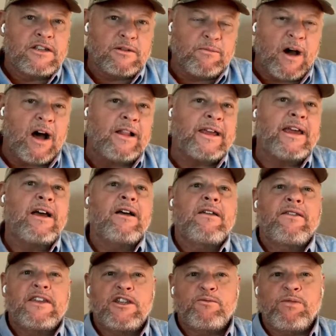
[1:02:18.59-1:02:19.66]
Somalia,
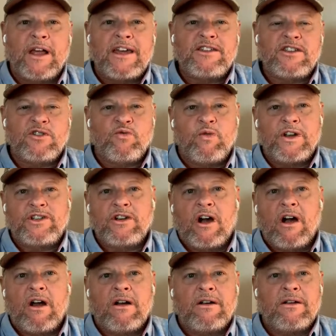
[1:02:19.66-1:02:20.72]
these places which
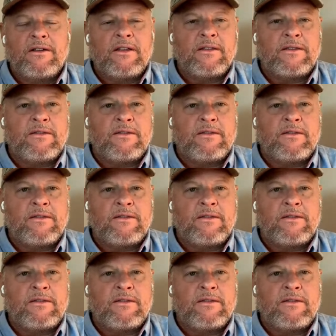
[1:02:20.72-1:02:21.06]
are,